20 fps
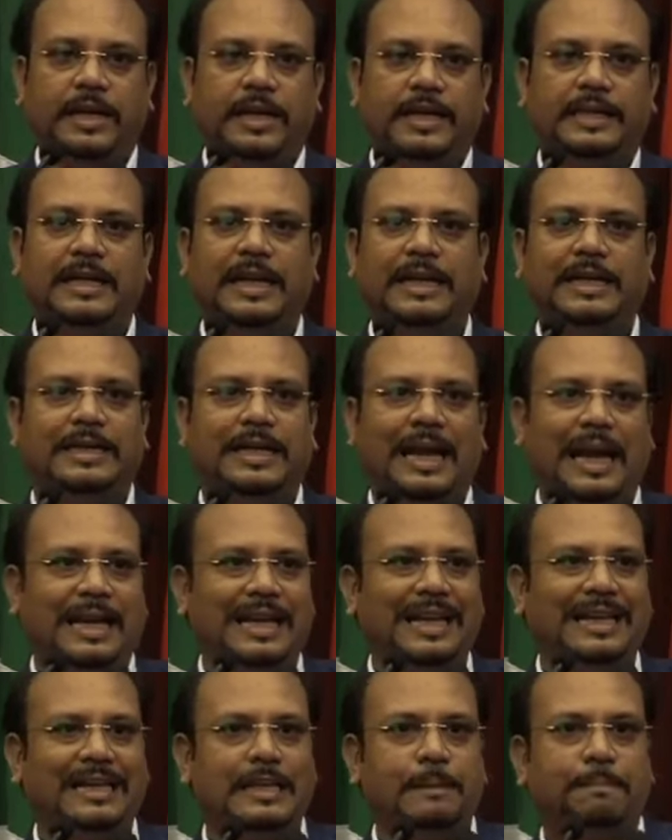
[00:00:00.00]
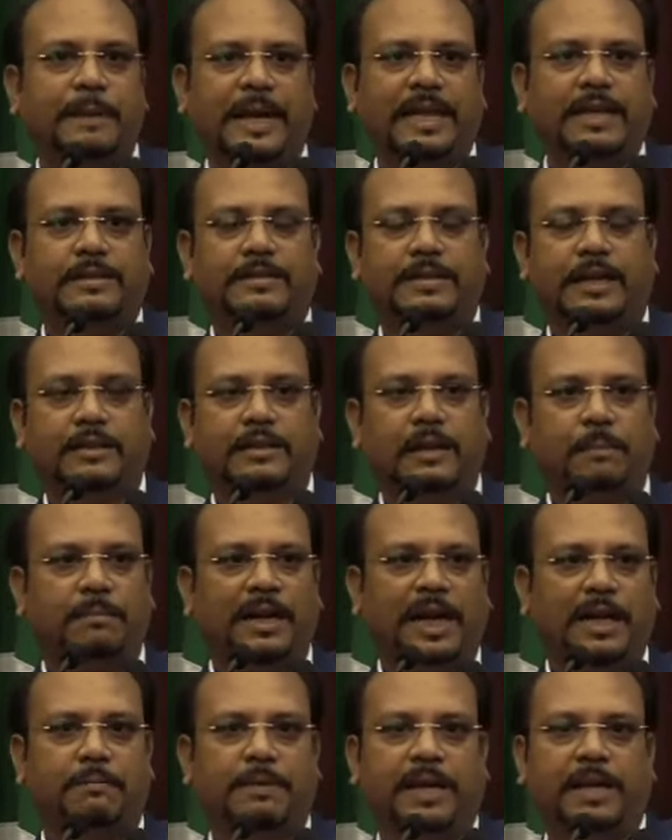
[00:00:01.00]
it can directly penetrate the
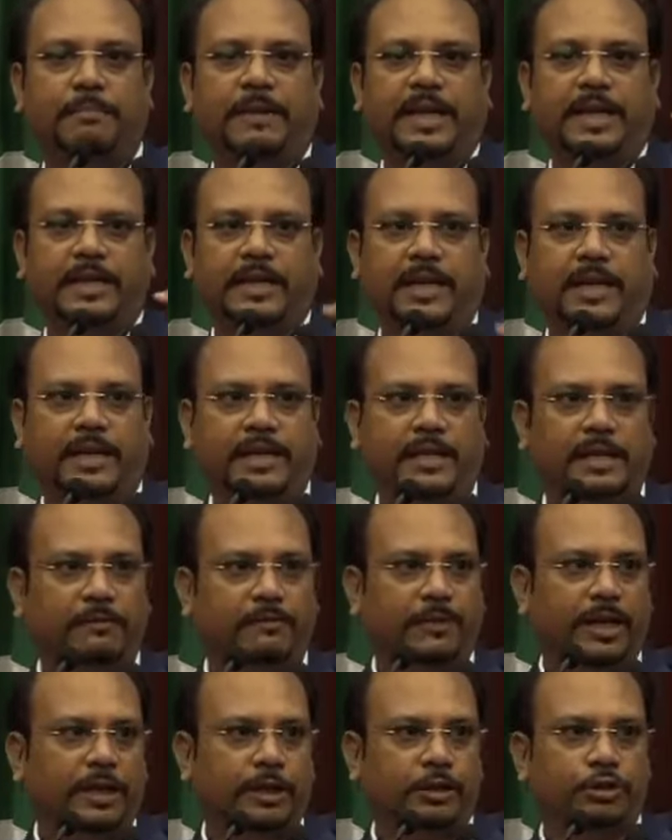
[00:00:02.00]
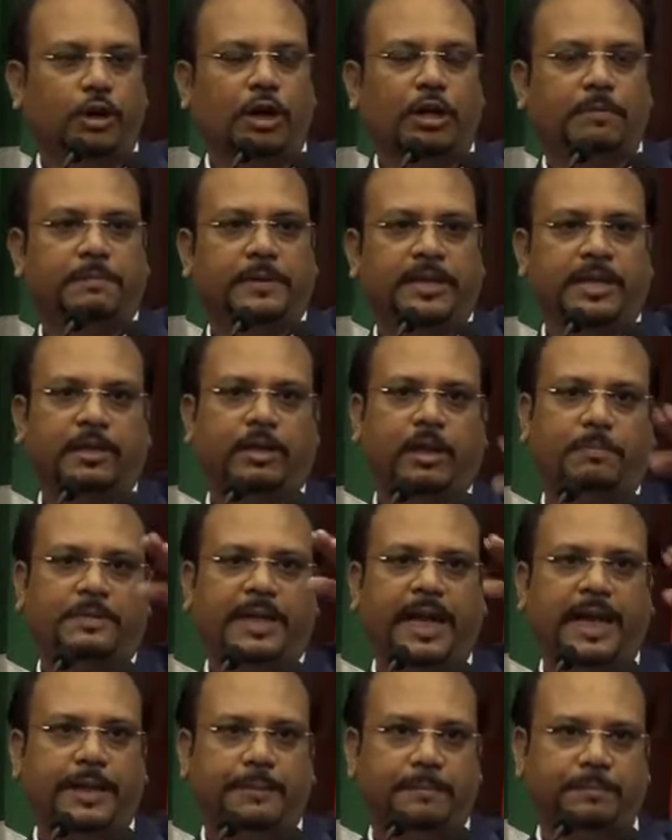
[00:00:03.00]
blood-brain barrier in a very short period
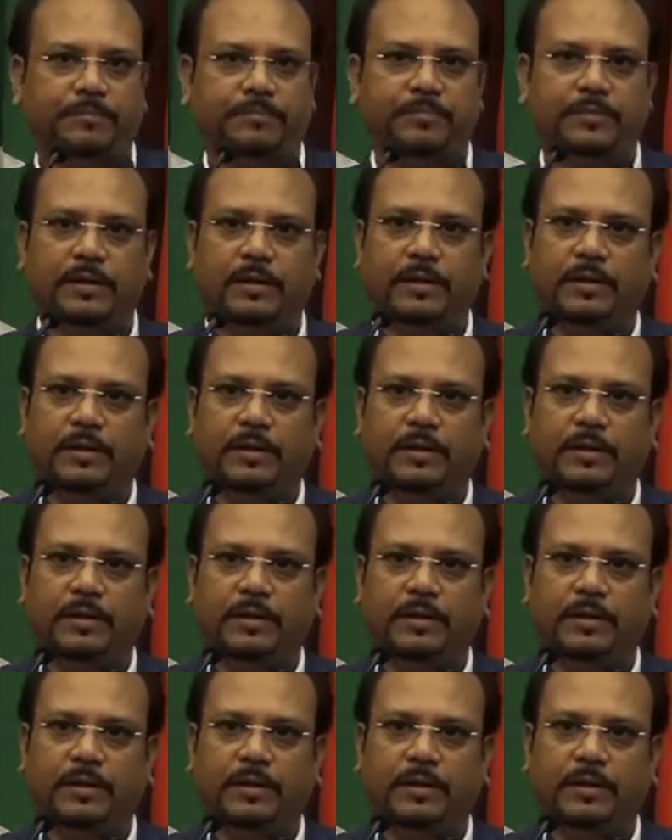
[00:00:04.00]
of time.